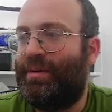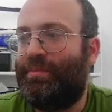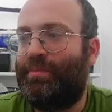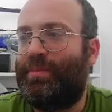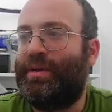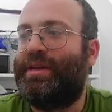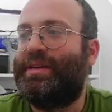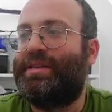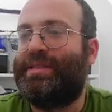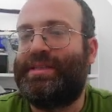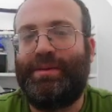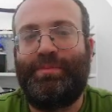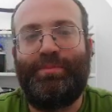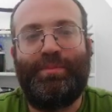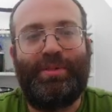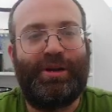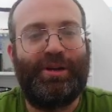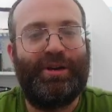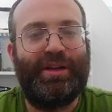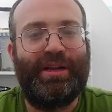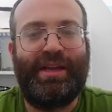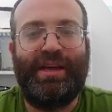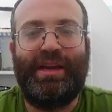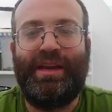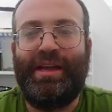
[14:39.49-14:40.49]
because I'm
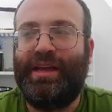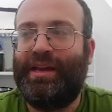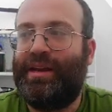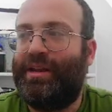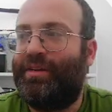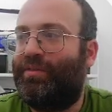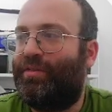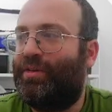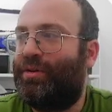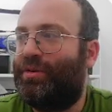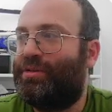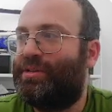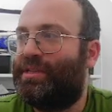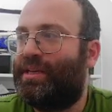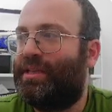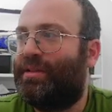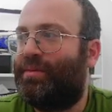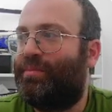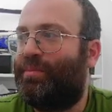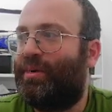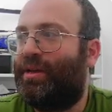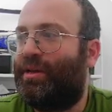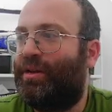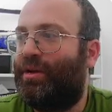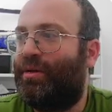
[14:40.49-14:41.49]
barely getting any views on the
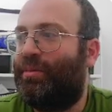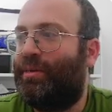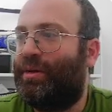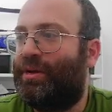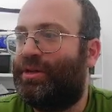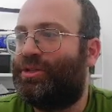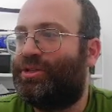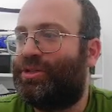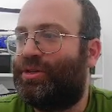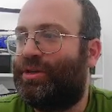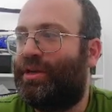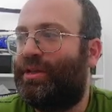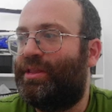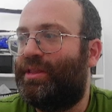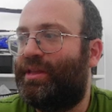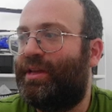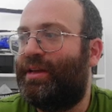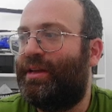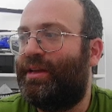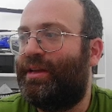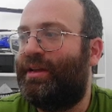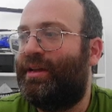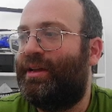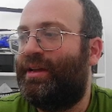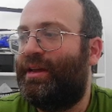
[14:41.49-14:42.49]
binomial tree
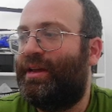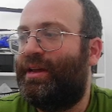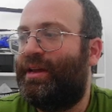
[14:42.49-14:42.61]
thing.